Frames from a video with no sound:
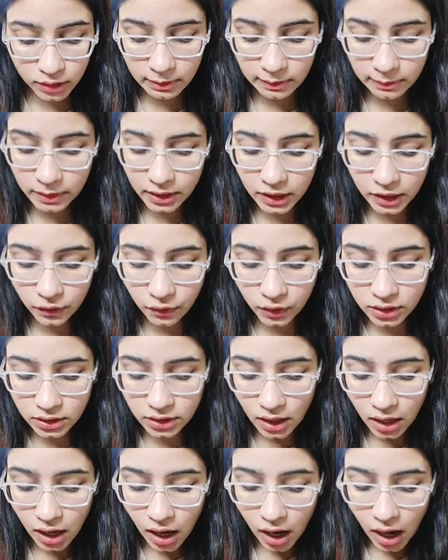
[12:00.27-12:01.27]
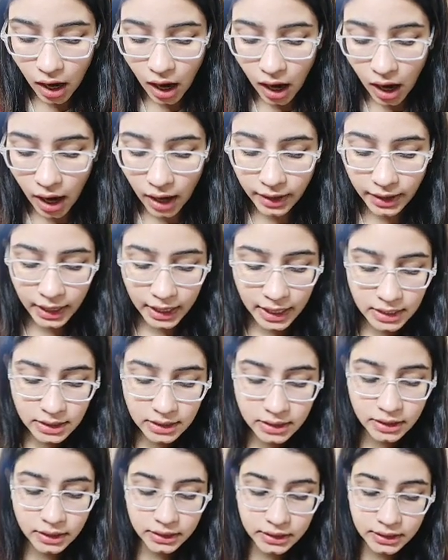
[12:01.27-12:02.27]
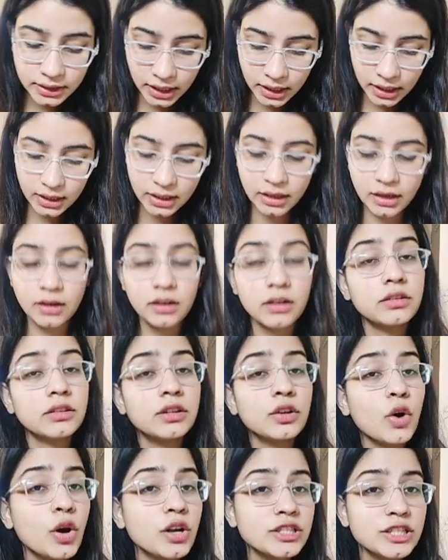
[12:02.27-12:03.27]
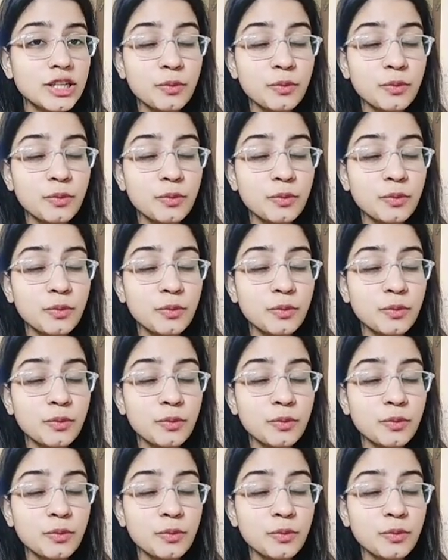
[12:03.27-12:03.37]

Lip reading: So, do remember it was Art as Technique.